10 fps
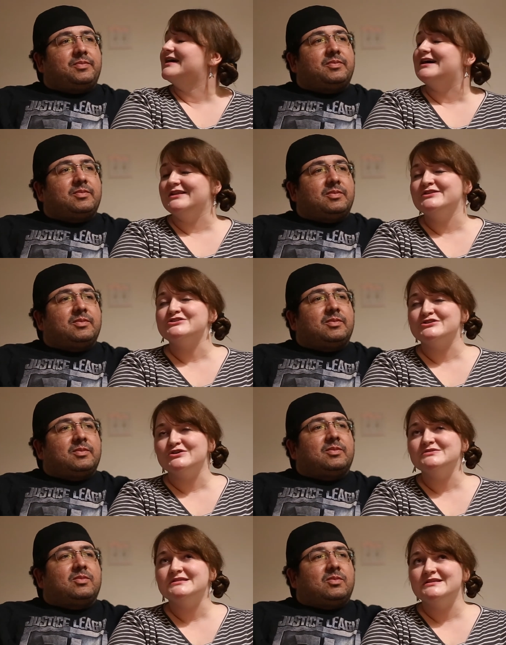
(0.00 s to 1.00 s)
Speaker 1: on the
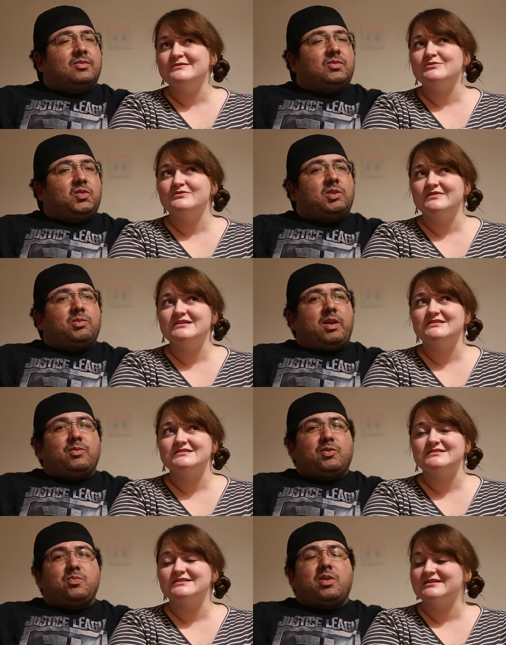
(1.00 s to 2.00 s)
shows and in the
Speaker 2: movies.
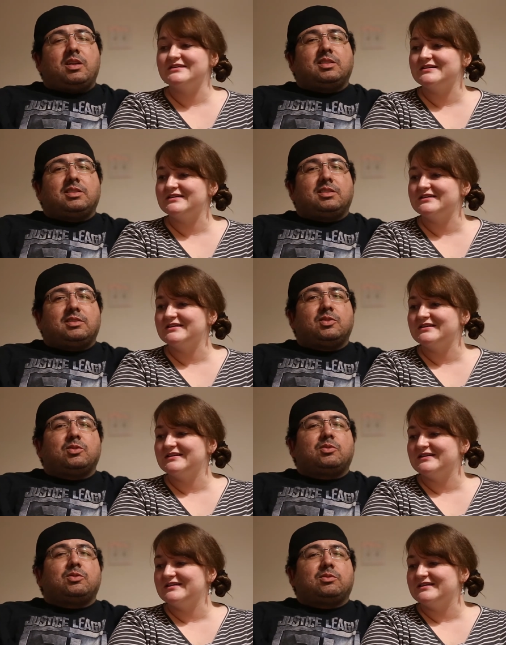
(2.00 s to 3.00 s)
Sometimes surprisingly
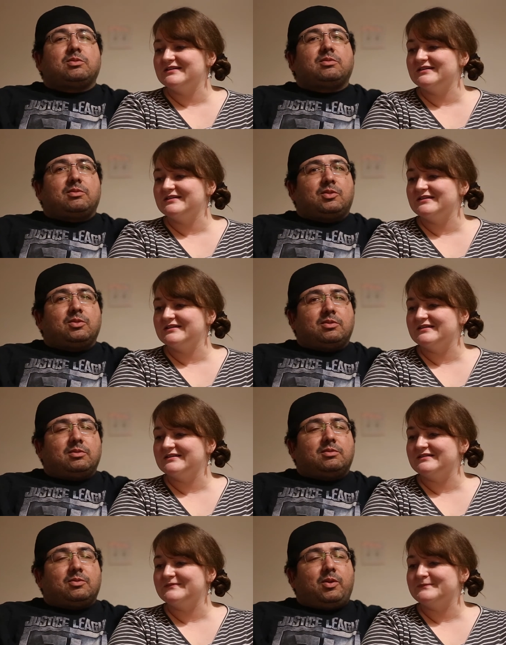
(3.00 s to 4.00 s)

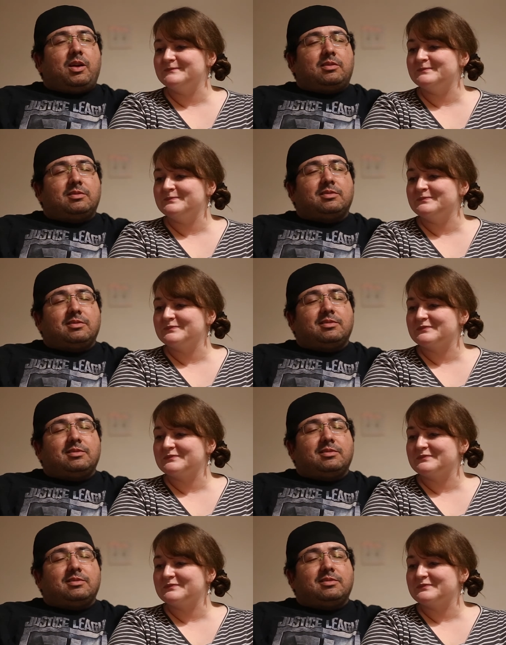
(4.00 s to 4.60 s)
too well.